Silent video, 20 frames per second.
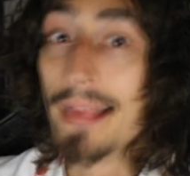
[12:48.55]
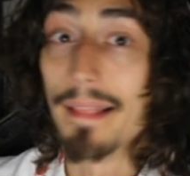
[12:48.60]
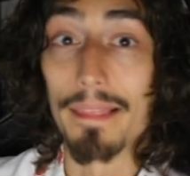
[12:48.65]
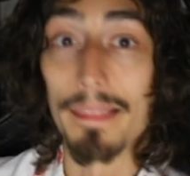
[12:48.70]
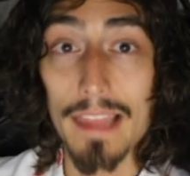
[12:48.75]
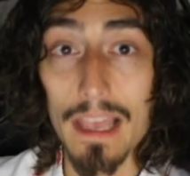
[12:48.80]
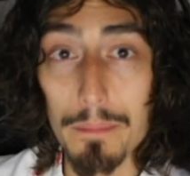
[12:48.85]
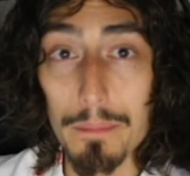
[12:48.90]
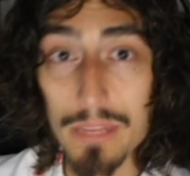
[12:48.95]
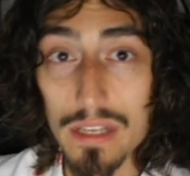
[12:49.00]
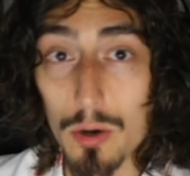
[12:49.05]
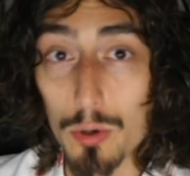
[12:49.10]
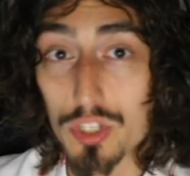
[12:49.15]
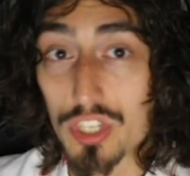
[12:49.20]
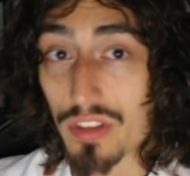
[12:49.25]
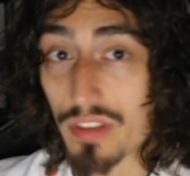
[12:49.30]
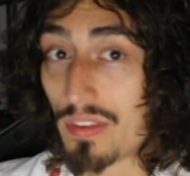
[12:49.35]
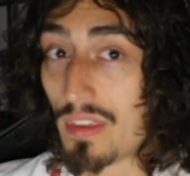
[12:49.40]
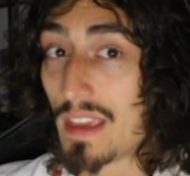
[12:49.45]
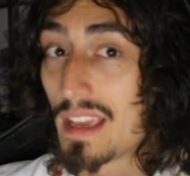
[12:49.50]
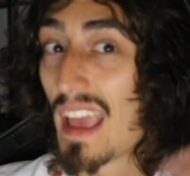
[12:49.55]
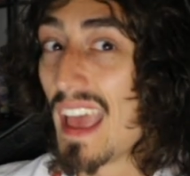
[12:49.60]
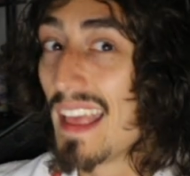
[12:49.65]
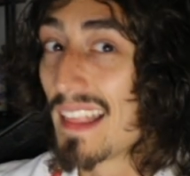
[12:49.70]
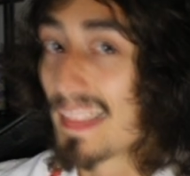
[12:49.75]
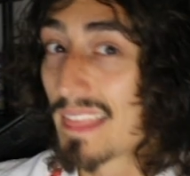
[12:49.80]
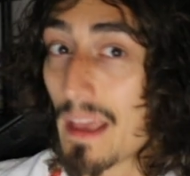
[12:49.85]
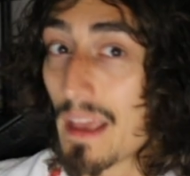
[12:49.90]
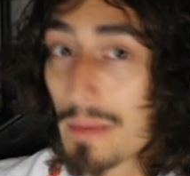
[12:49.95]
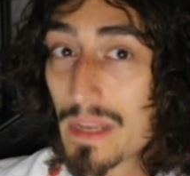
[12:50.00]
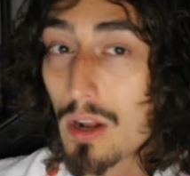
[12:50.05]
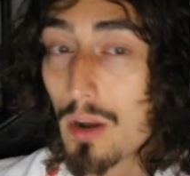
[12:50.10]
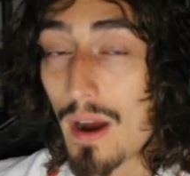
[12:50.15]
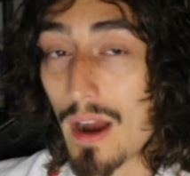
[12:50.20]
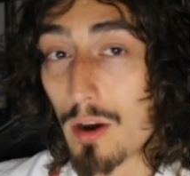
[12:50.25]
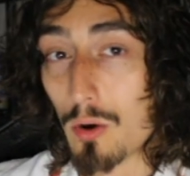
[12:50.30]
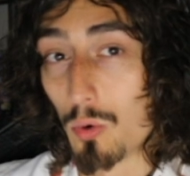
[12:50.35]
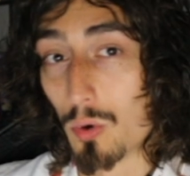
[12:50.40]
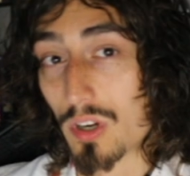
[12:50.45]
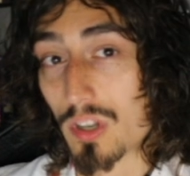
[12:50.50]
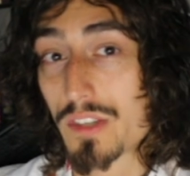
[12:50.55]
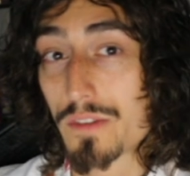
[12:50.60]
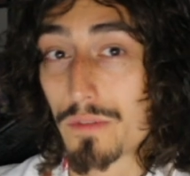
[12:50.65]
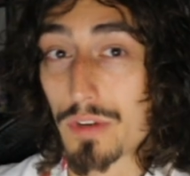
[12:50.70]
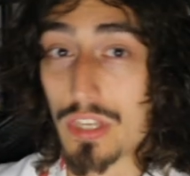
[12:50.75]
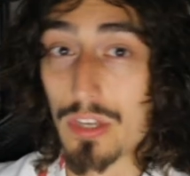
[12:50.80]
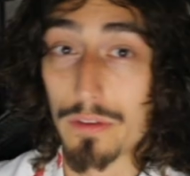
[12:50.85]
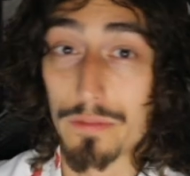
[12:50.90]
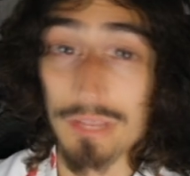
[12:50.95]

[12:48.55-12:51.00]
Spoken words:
Let me know what you think. Let me know how it works for you.